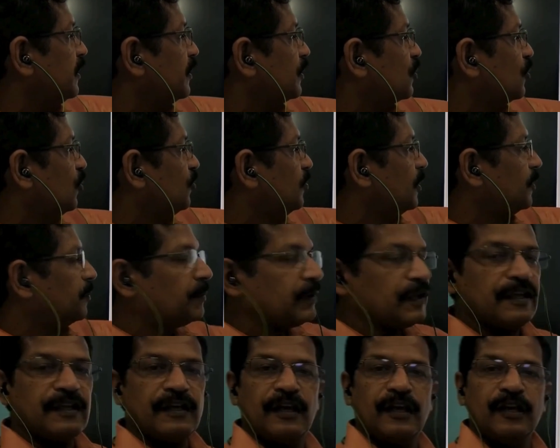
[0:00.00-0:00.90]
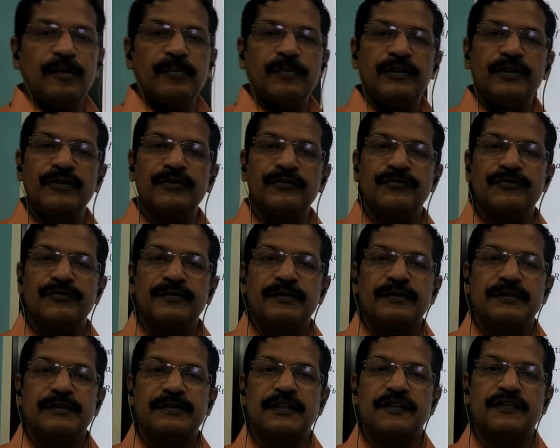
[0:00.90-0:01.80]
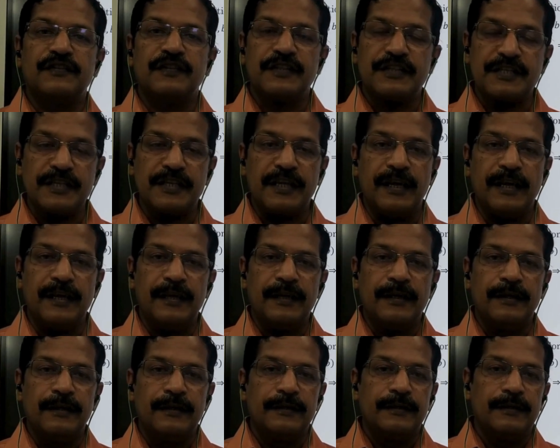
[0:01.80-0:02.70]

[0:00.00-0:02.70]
A, B element of the set A.